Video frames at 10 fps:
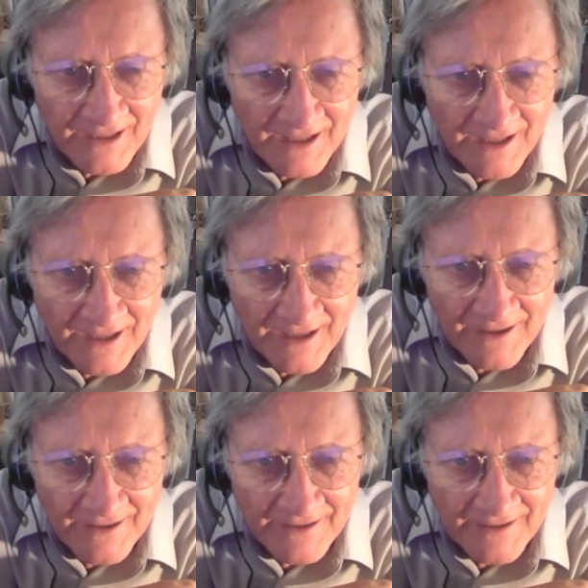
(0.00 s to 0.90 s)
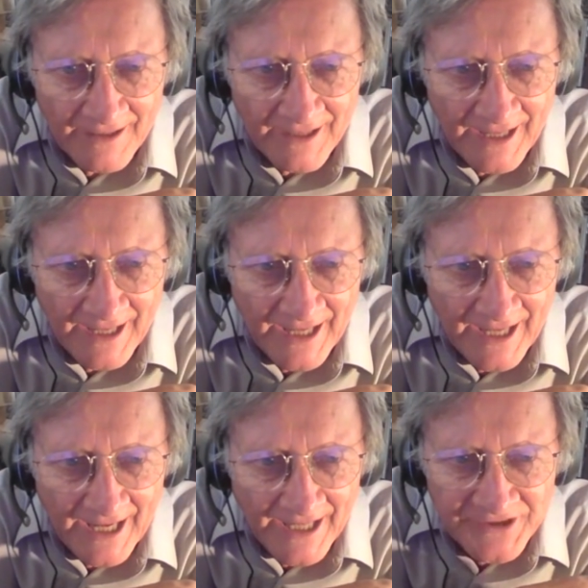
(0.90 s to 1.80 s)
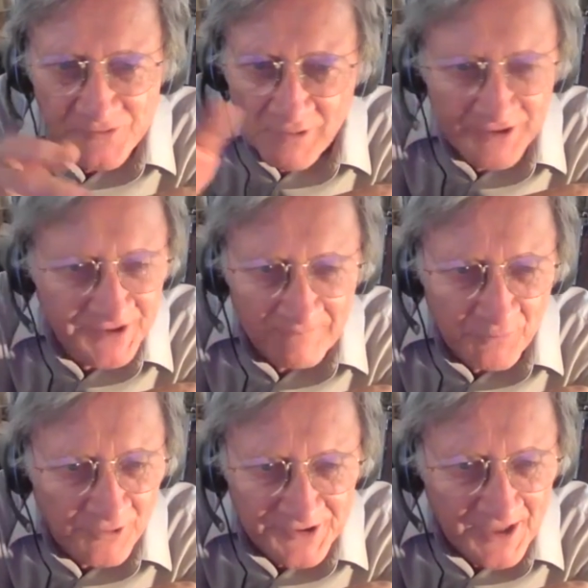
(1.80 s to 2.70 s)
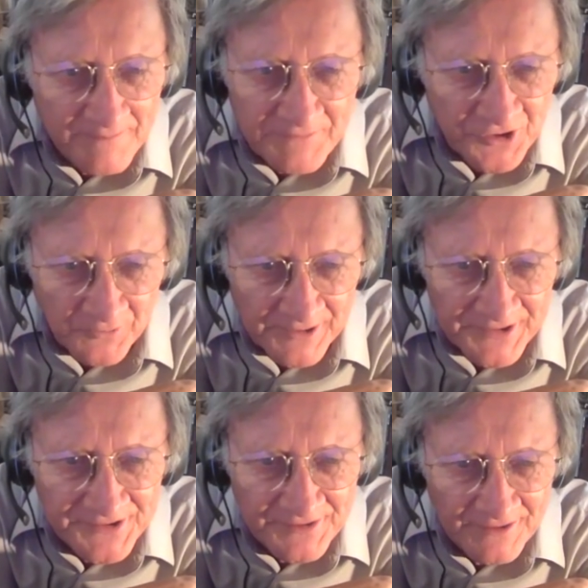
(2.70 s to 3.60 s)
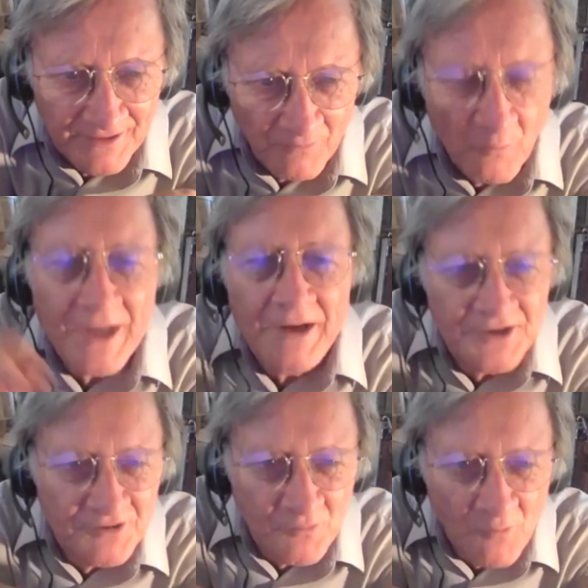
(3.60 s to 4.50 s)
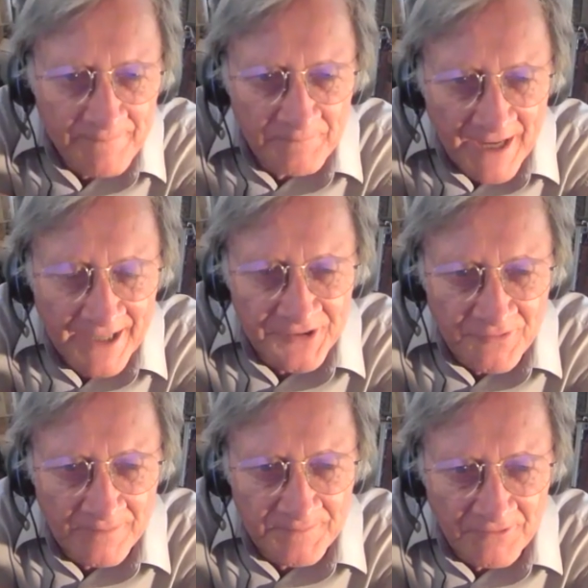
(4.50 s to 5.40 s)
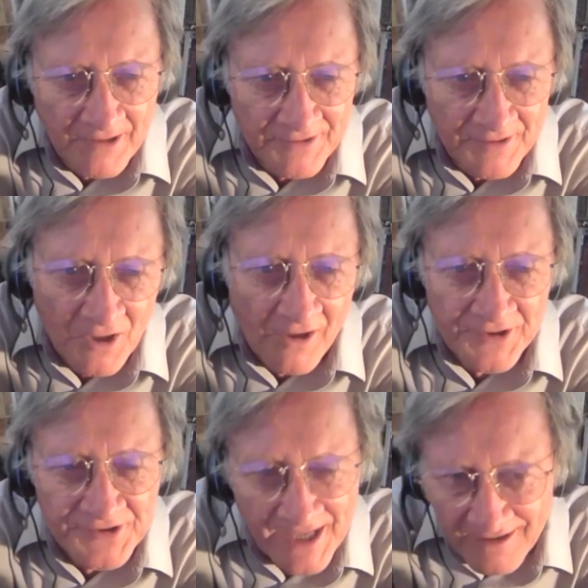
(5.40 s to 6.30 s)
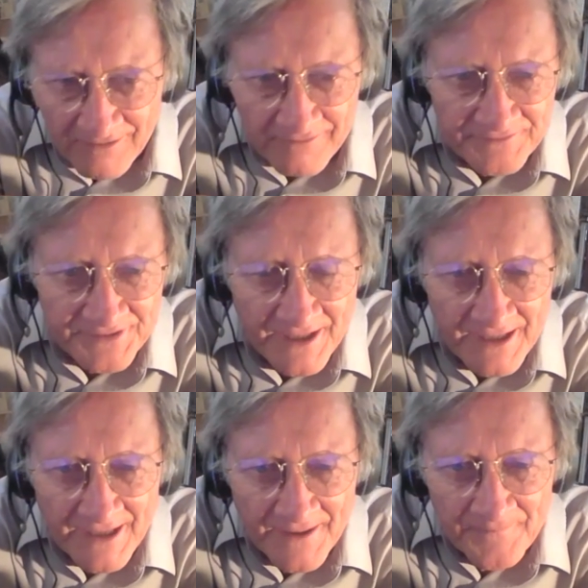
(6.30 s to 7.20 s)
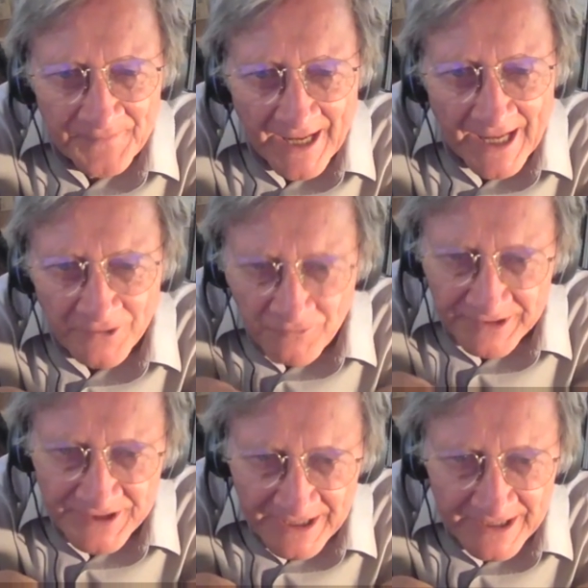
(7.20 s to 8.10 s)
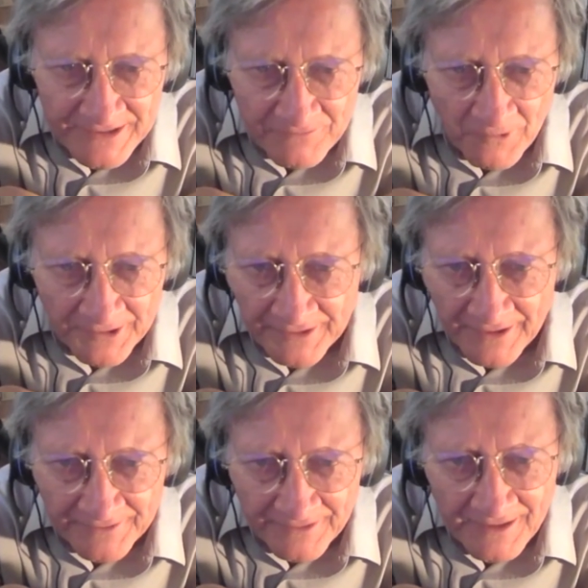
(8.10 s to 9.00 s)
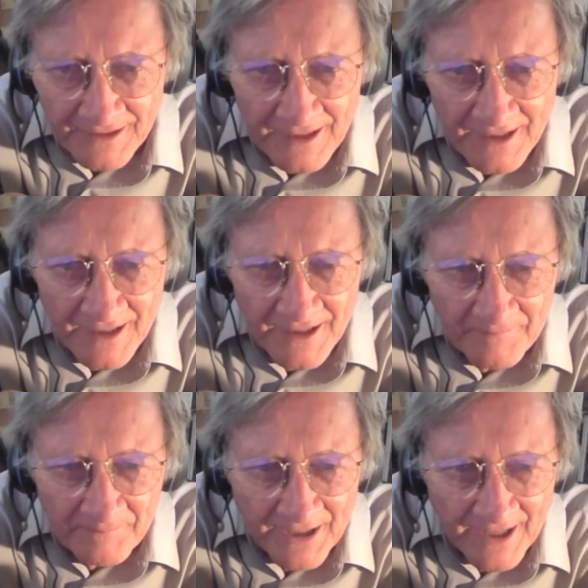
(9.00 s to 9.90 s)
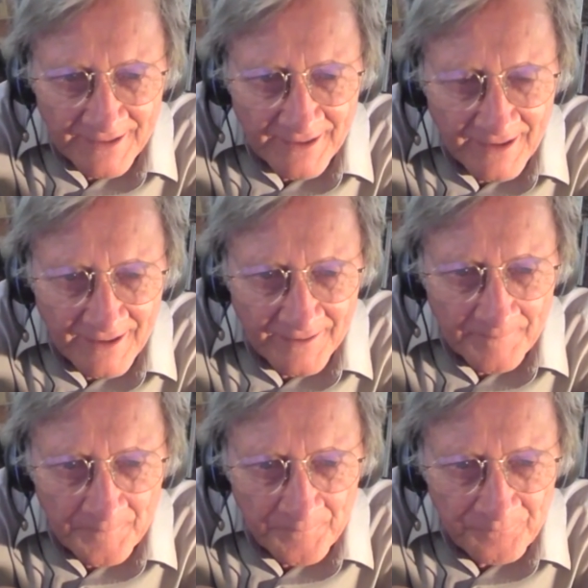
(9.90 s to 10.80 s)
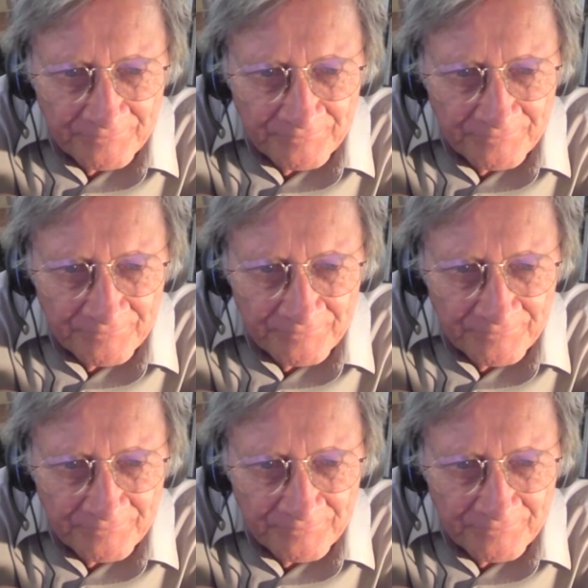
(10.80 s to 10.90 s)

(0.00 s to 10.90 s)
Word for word: Uh, it just would have seemed presumptuous. We swapped manuscripts around among ourselves and critiqued one another. But um,